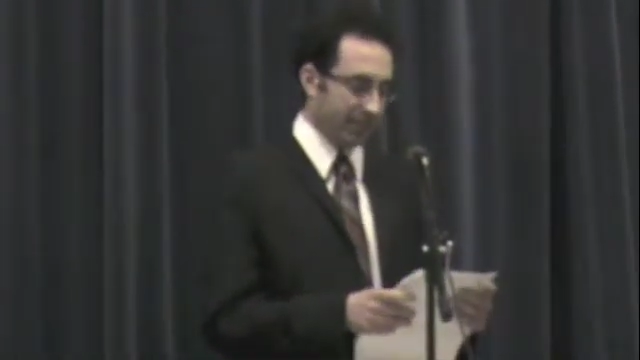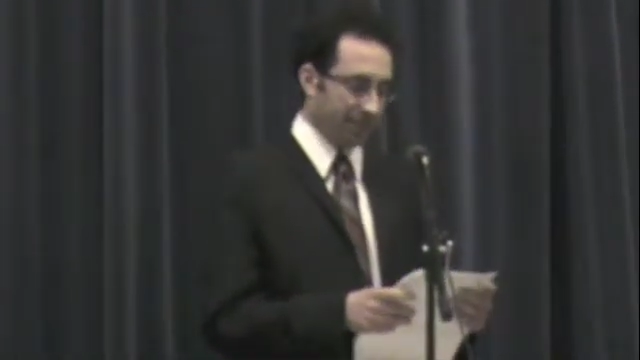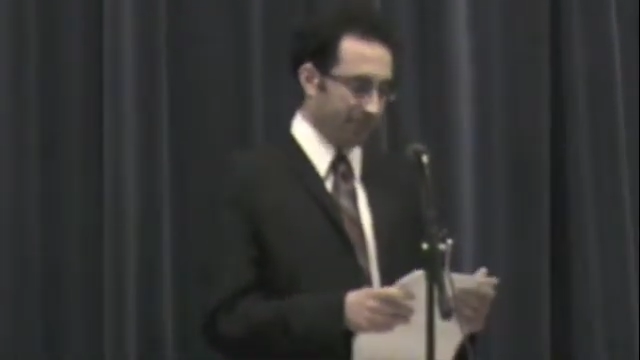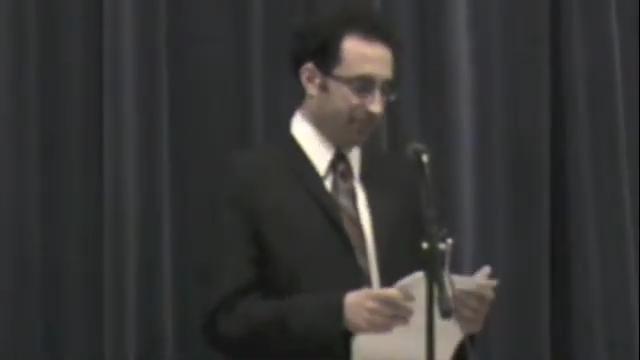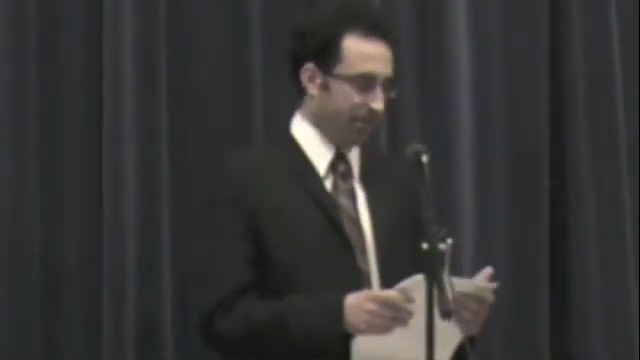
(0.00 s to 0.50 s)

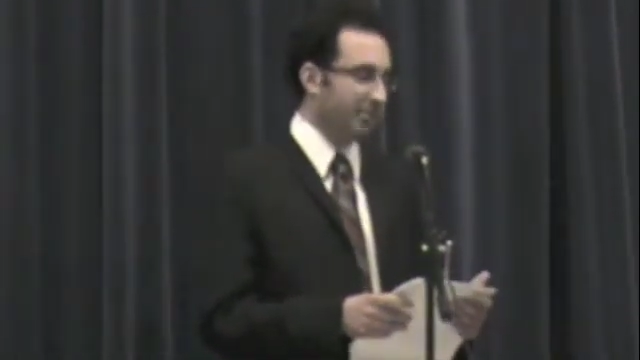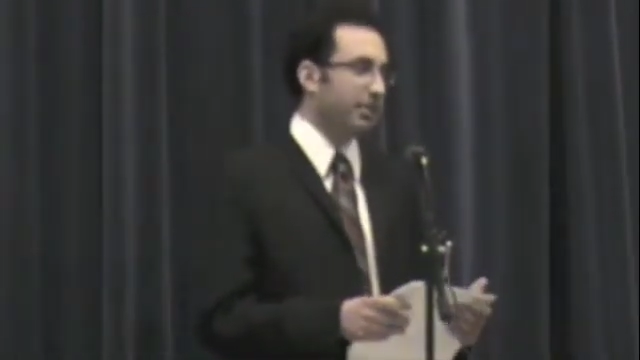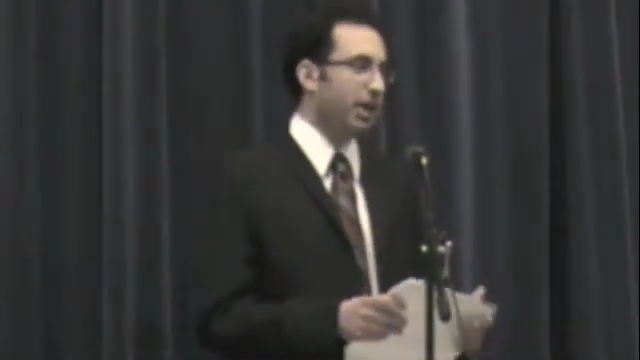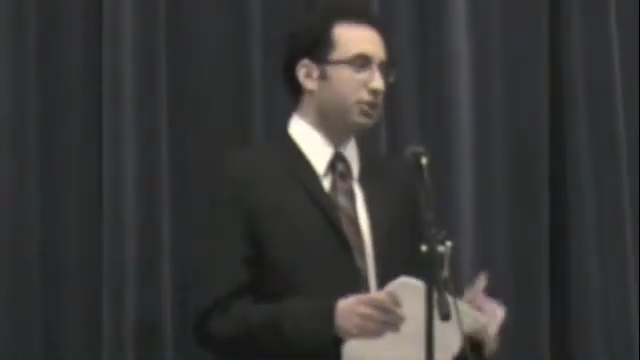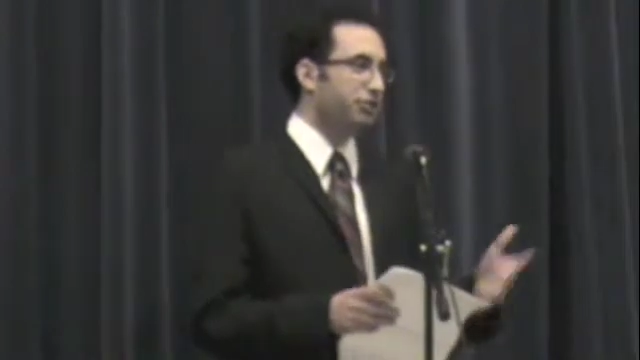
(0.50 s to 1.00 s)
easy.
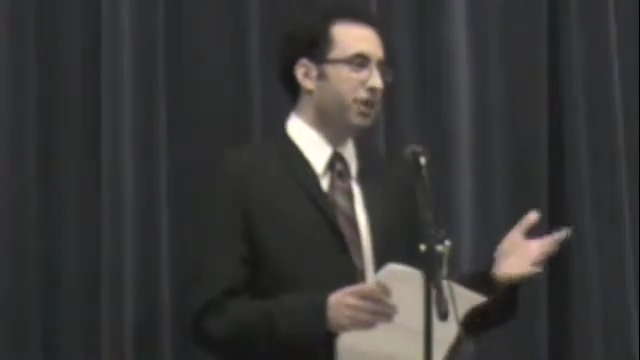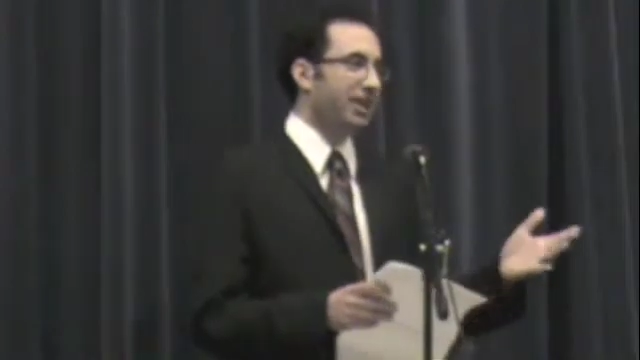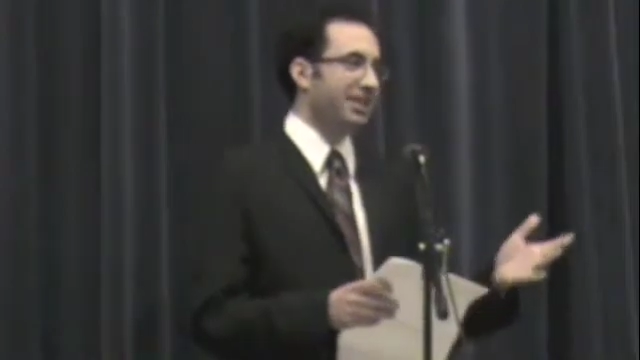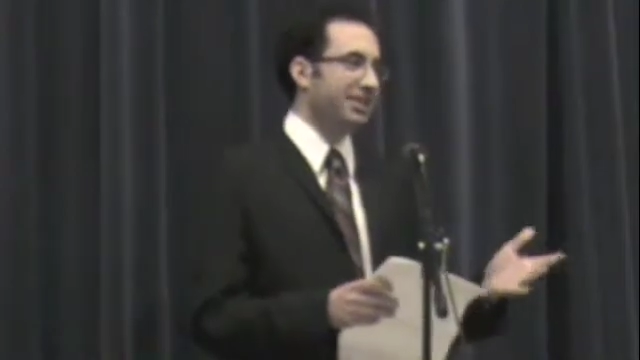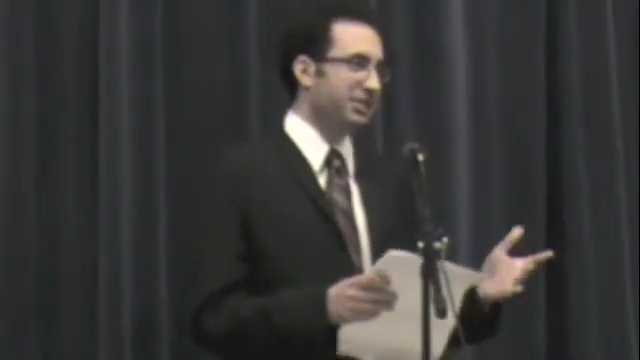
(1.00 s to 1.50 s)
And you're
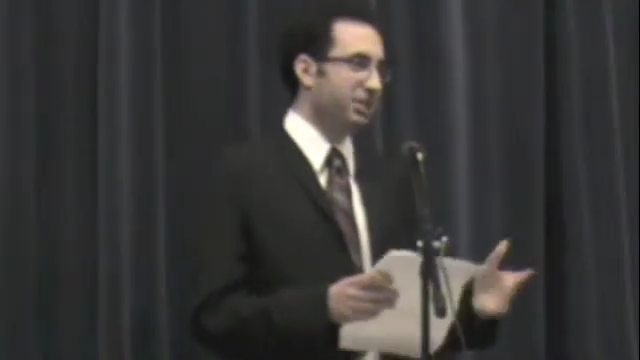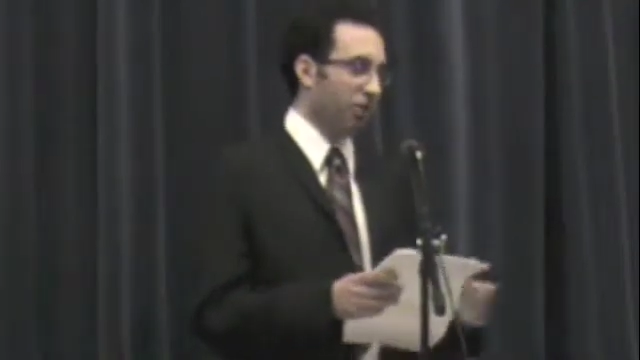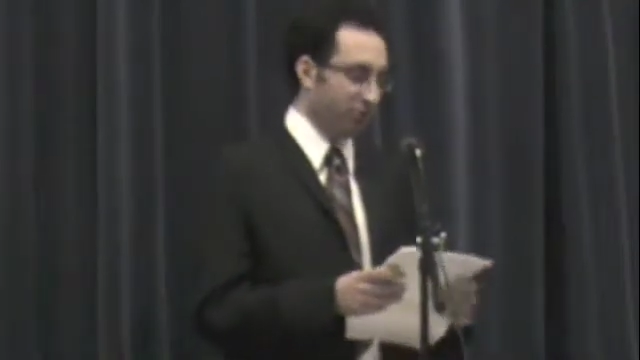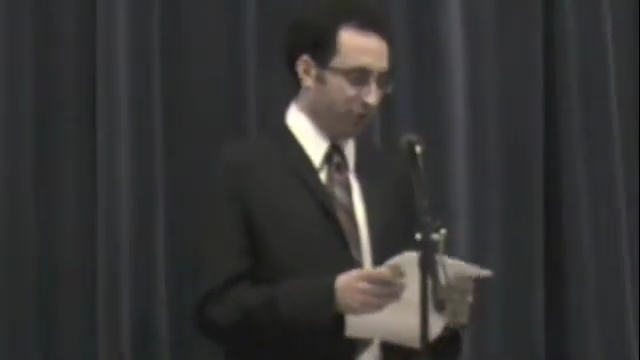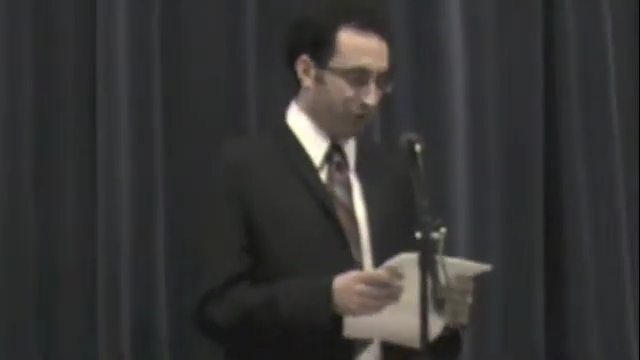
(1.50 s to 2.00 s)
right, it is a
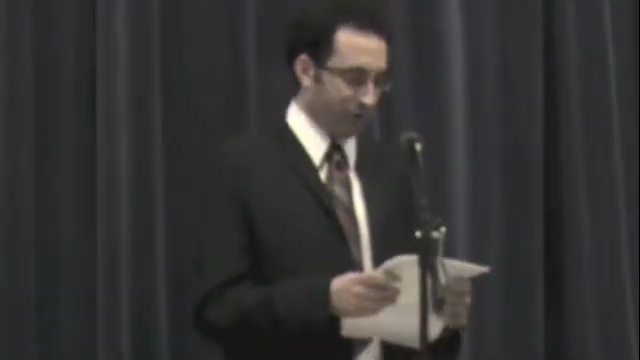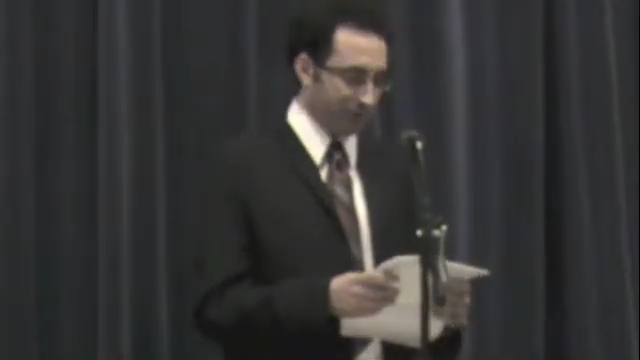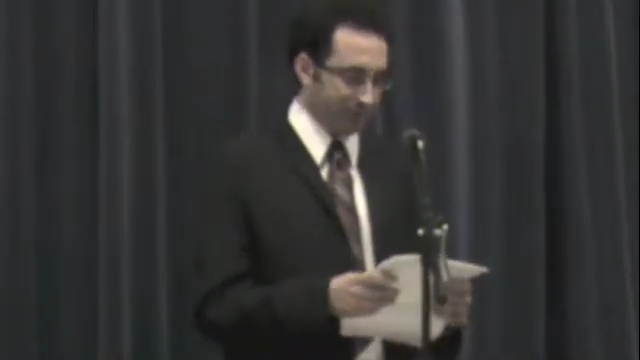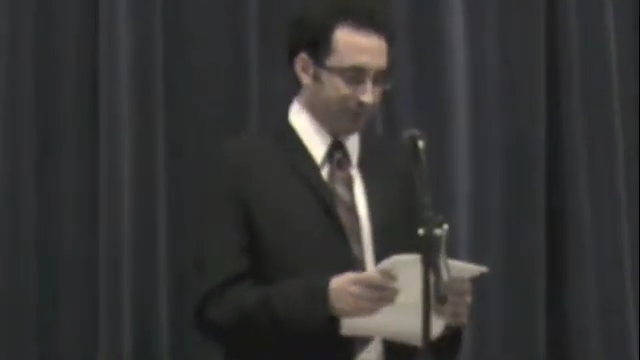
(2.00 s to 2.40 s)
long journey.